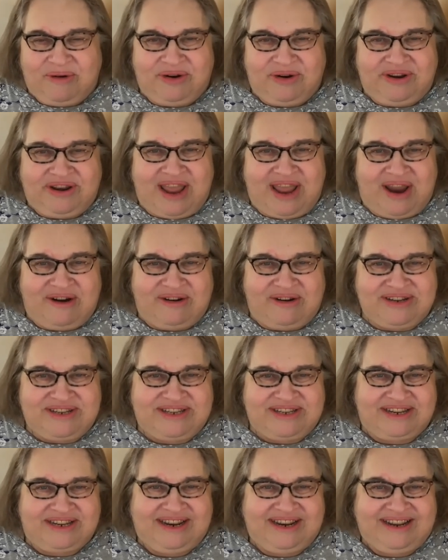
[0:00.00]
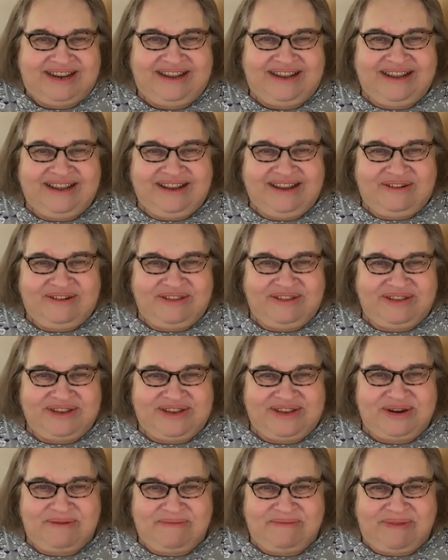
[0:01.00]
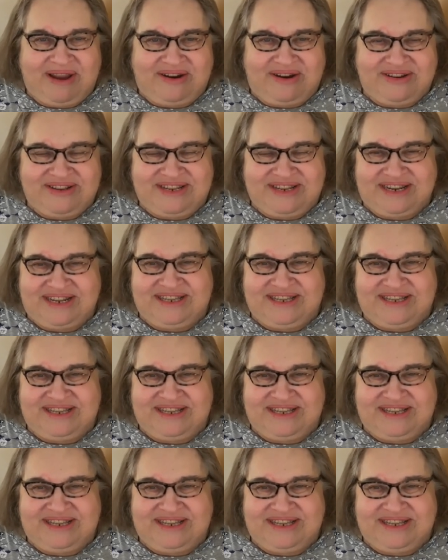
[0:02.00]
word garrison or the term Garrison